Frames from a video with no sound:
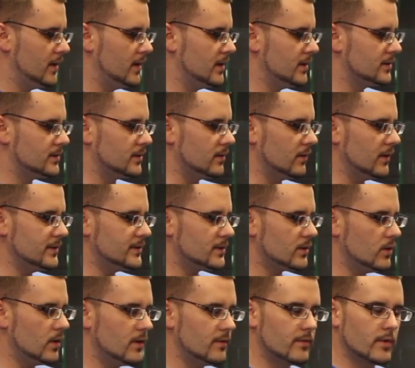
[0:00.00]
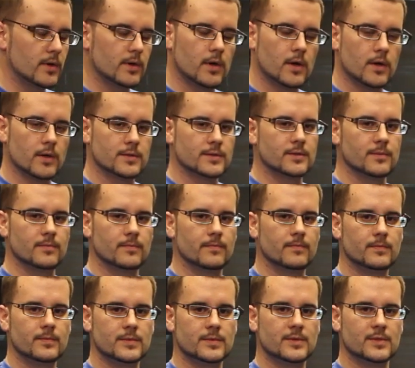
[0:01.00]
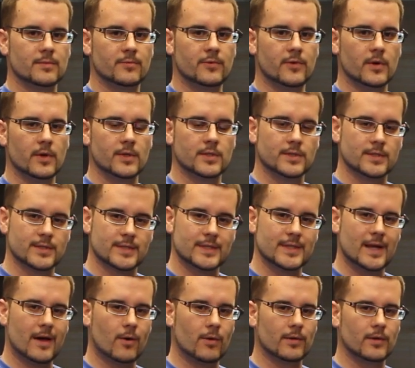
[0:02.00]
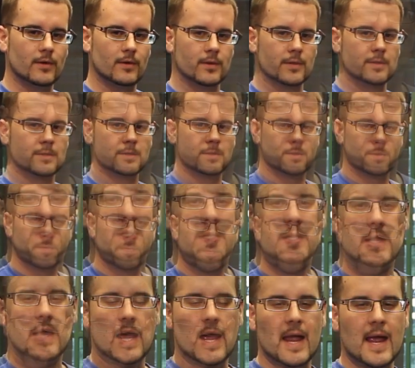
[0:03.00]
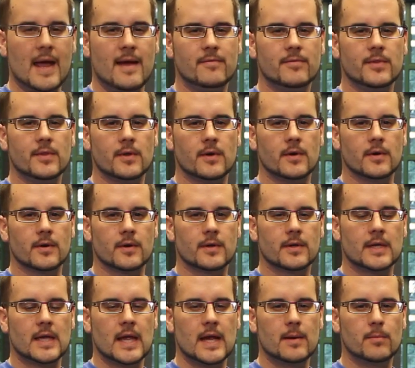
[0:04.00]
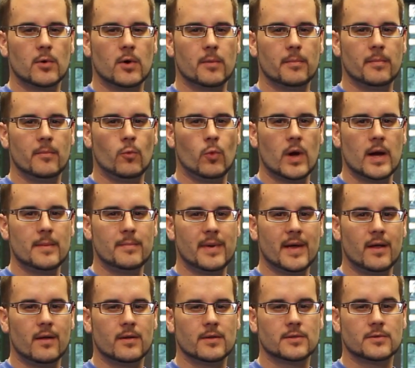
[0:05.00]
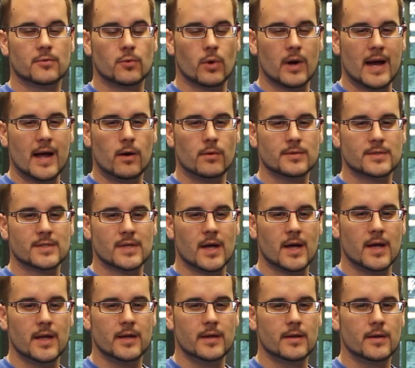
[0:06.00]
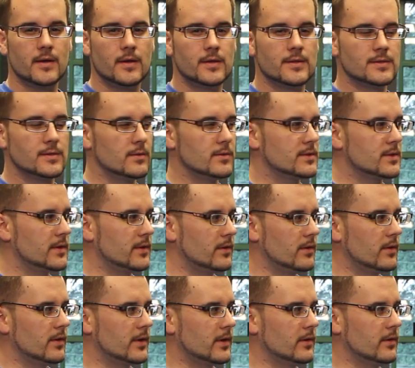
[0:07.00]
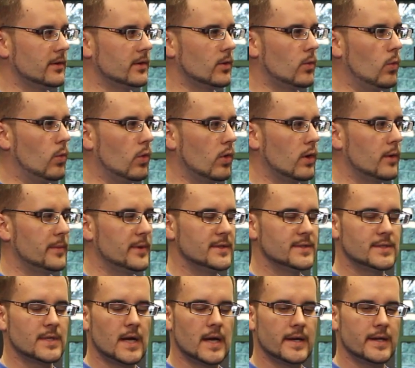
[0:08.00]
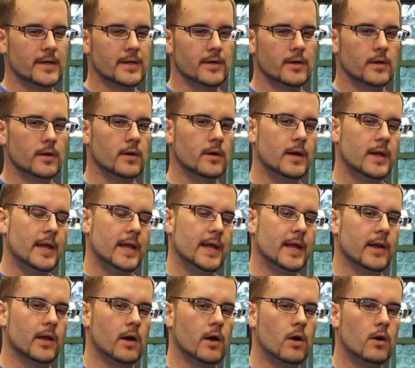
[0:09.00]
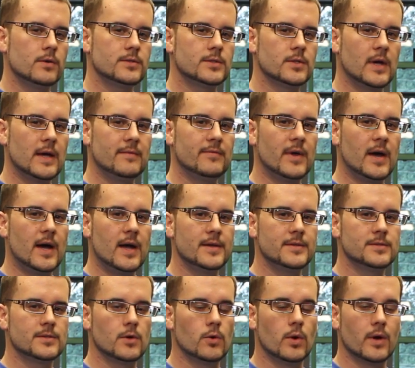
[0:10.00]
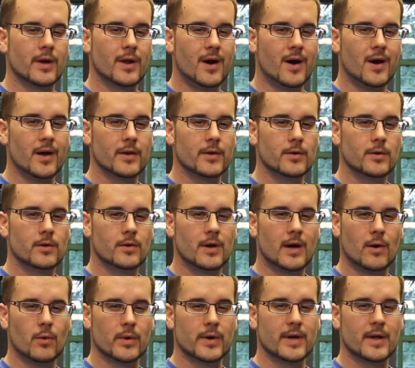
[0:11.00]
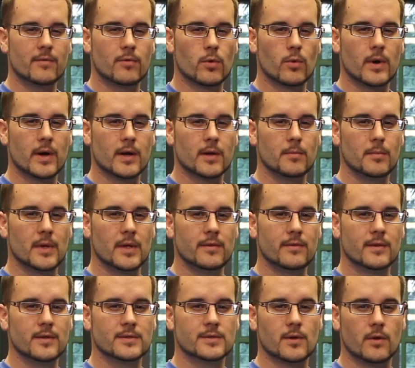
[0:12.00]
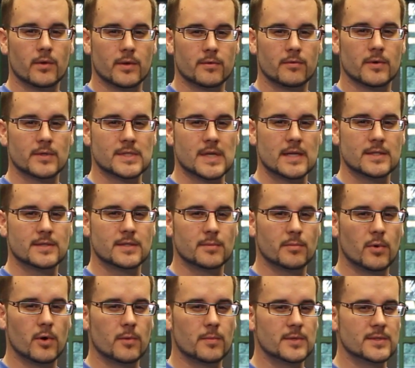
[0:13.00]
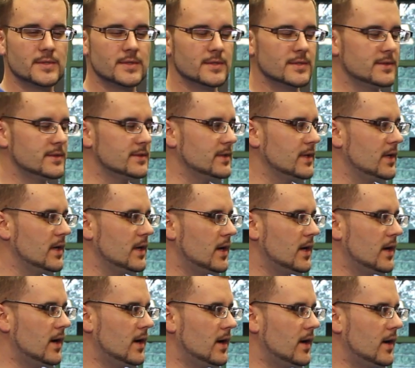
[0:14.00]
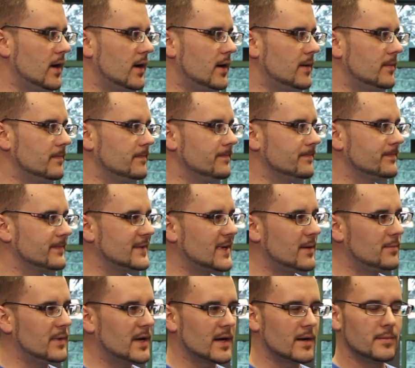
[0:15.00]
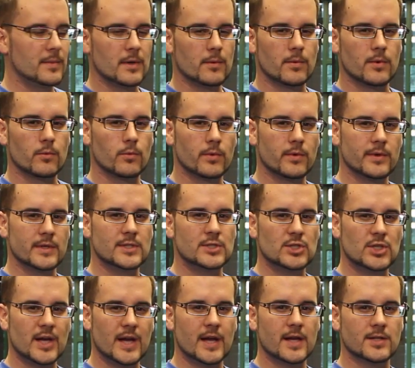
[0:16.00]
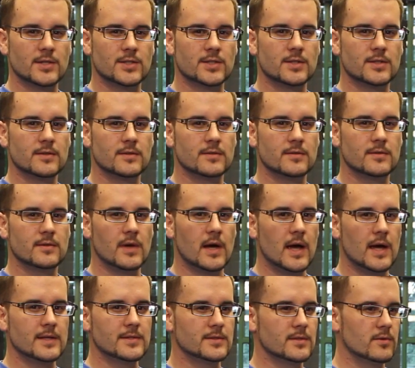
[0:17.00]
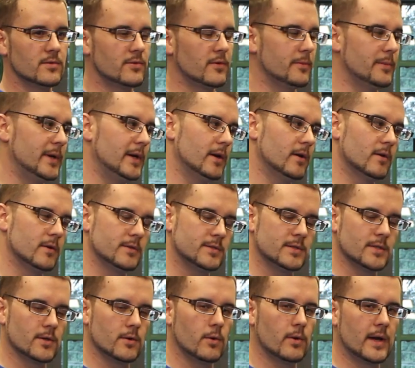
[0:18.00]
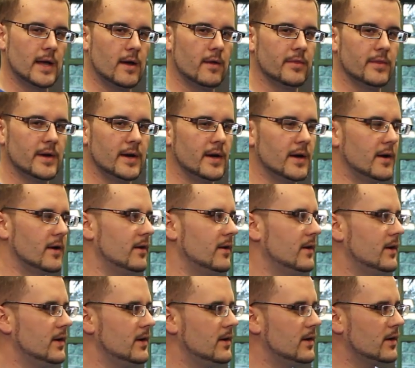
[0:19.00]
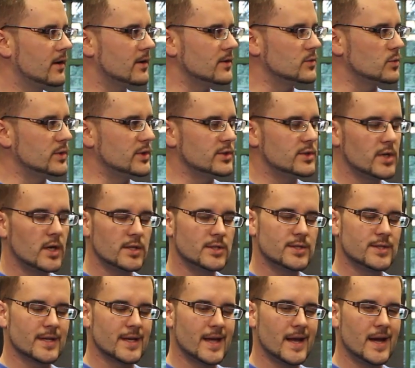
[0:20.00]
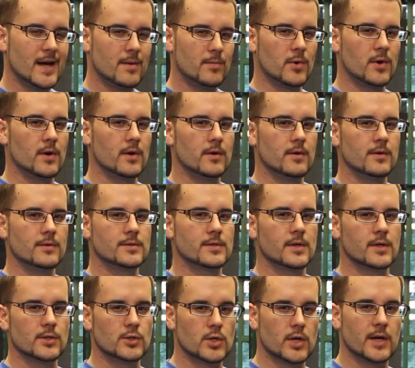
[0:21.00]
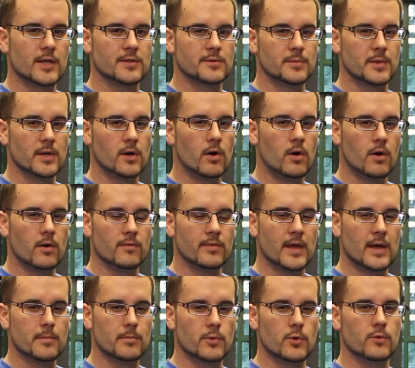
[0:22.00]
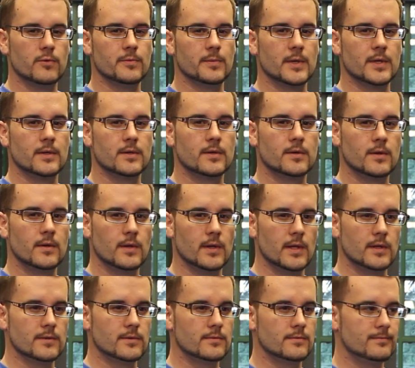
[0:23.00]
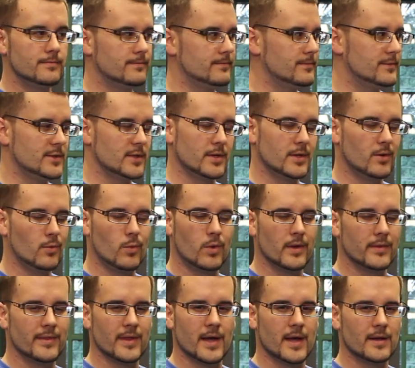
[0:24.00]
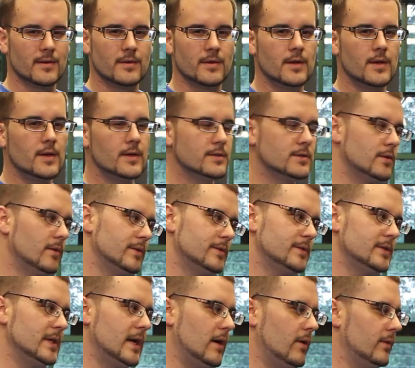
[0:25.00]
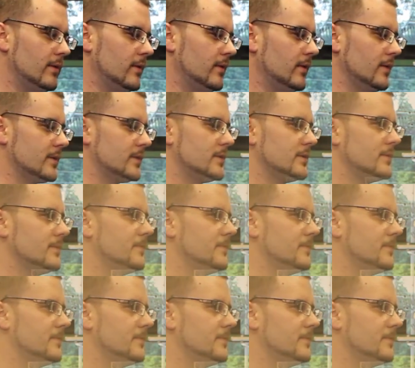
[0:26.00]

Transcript: So let's go over some footage and see how it looks. I have the camera white balance for outside, so it's going to look a little warm inside here. And I also have the ISO on auto. I would never recommend this, only for testing purposes. I'm not going to be able to really change the ISO from here to going out there, because when you touch the camera, it's going to transmit all of that movement, and so you don't want that. So let's see how it looks.